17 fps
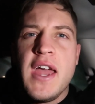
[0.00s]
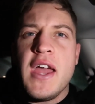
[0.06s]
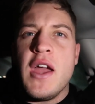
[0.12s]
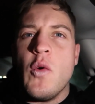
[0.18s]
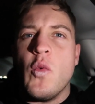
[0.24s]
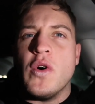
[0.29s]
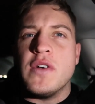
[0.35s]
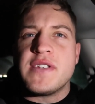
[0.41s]

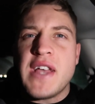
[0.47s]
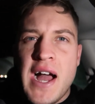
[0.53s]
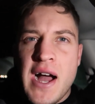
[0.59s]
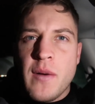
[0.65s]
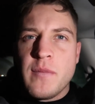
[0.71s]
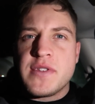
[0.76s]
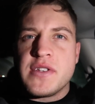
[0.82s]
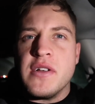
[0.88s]
It was
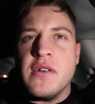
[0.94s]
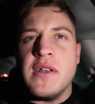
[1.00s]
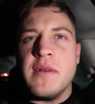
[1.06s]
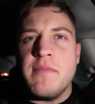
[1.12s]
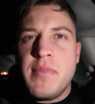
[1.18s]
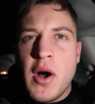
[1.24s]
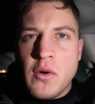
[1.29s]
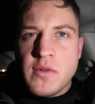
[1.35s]

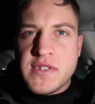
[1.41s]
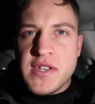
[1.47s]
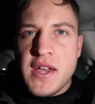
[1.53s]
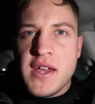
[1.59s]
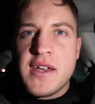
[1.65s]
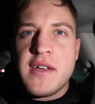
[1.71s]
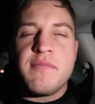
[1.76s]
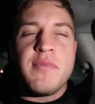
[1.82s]
absolutely
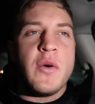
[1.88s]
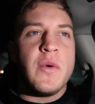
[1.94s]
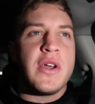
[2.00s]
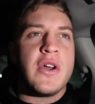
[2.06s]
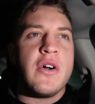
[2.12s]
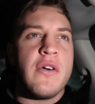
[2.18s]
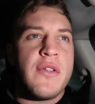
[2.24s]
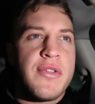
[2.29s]
Baltic, but
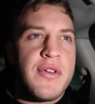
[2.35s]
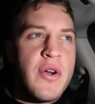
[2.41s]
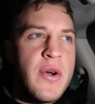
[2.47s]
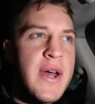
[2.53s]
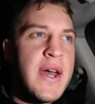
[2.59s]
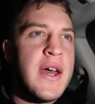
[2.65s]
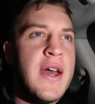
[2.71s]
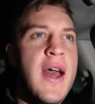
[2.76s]
we got
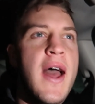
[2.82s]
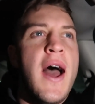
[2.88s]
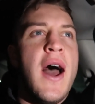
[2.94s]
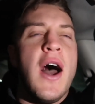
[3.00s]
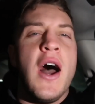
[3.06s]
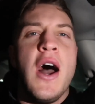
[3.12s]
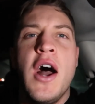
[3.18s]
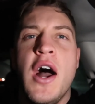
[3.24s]
through
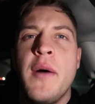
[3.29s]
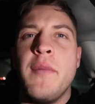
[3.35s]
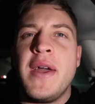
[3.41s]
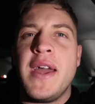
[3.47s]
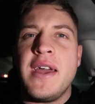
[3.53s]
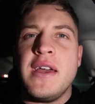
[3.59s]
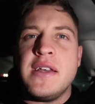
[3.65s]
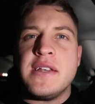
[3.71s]

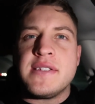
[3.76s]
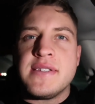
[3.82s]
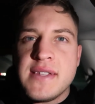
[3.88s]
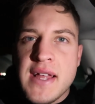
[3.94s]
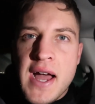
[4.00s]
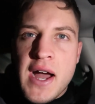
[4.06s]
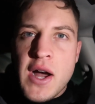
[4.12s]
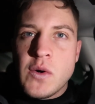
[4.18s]
it. It is
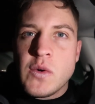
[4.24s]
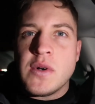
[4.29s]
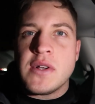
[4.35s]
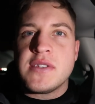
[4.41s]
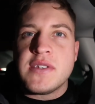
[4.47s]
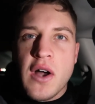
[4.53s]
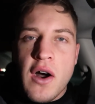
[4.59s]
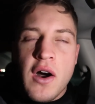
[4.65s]

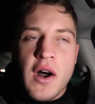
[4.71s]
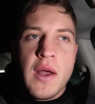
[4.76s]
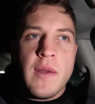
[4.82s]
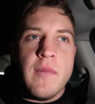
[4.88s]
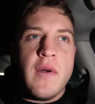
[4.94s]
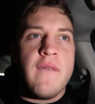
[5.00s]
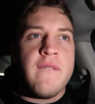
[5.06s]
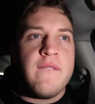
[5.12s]
now
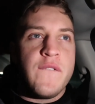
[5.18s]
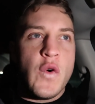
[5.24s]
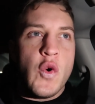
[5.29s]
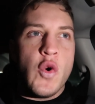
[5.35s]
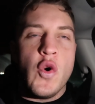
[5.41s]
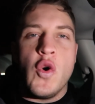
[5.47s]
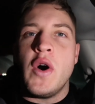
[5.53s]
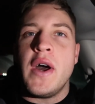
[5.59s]
time
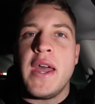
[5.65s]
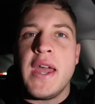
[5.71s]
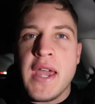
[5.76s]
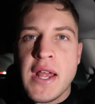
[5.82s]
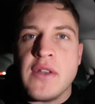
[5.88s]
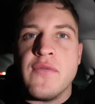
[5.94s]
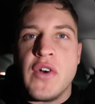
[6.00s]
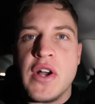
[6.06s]

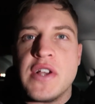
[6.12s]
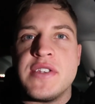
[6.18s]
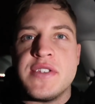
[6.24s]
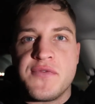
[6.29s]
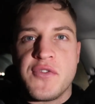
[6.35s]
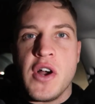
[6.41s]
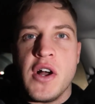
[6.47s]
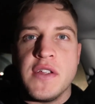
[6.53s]
for England
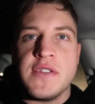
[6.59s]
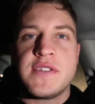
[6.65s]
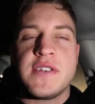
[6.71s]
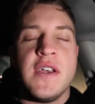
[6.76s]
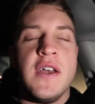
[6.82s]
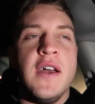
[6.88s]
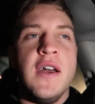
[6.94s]
versus France.